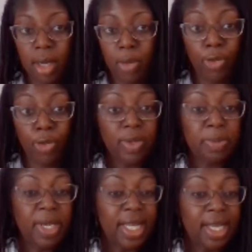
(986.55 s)
Number 3
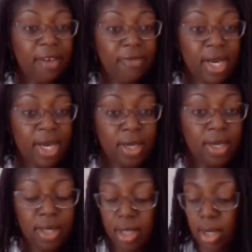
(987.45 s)
was PDF
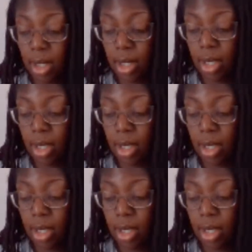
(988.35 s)
files.